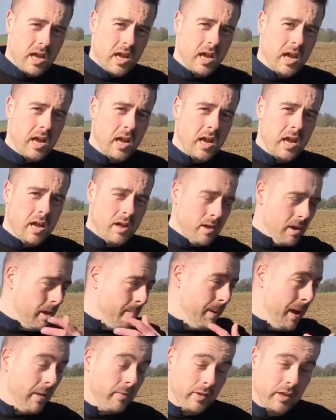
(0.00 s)

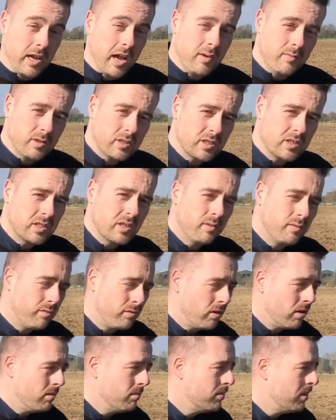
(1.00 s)
about the covers
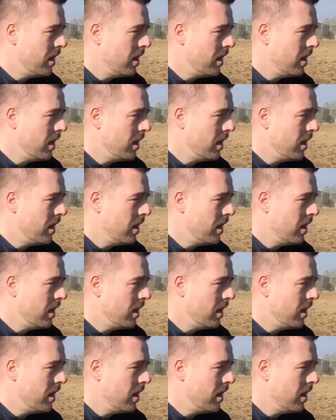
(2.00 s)
from